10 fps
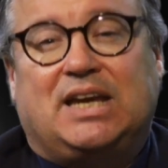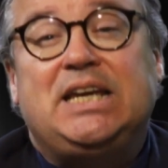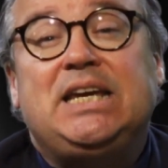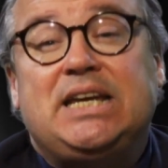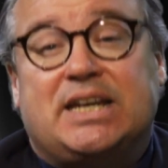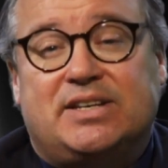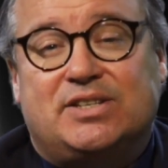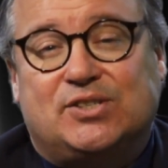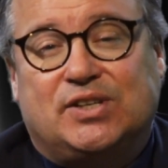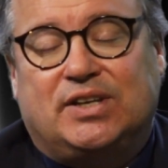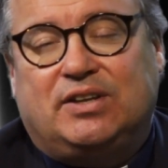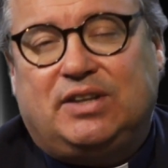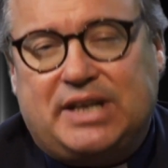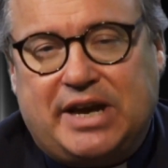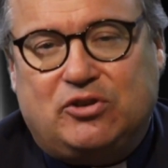He is
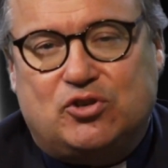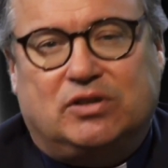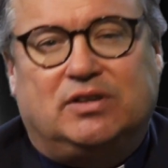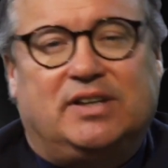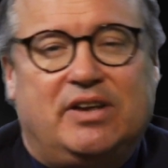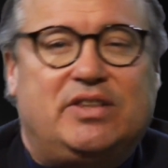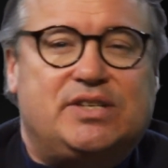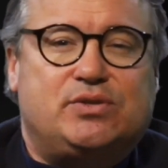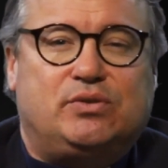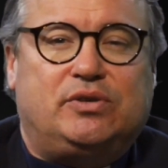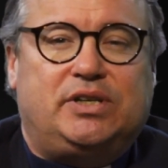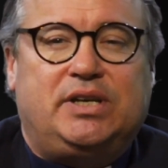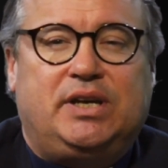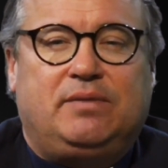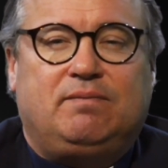the angel in this
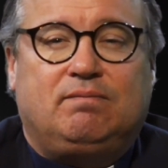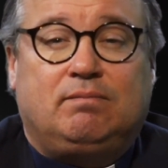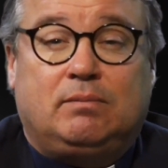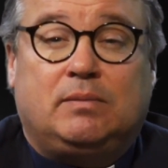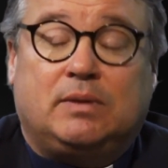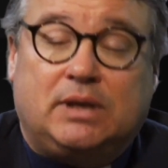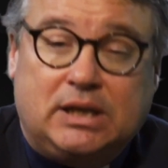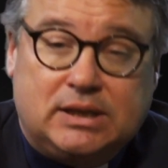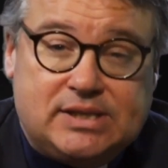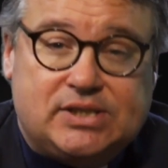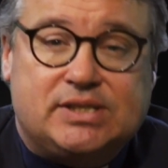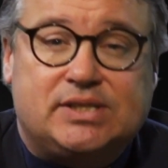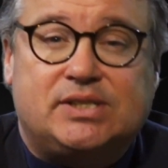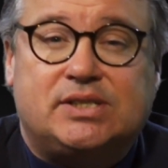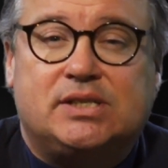story. He
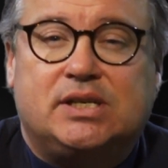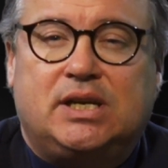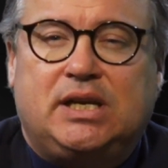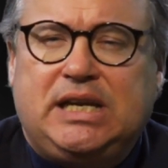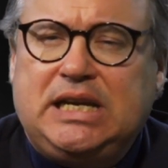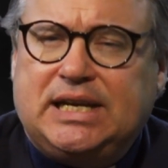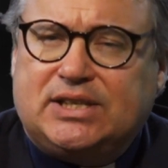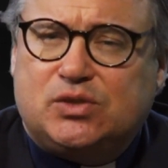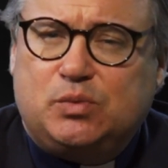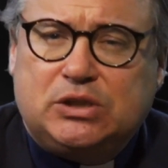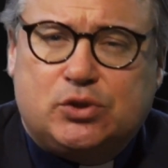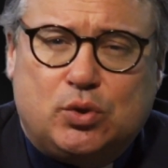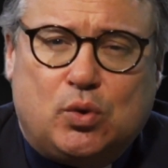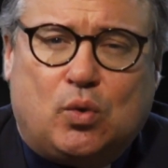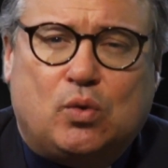listens. He lets Will
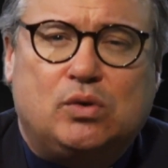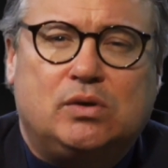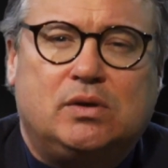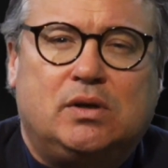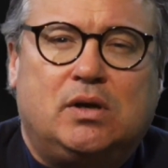talk.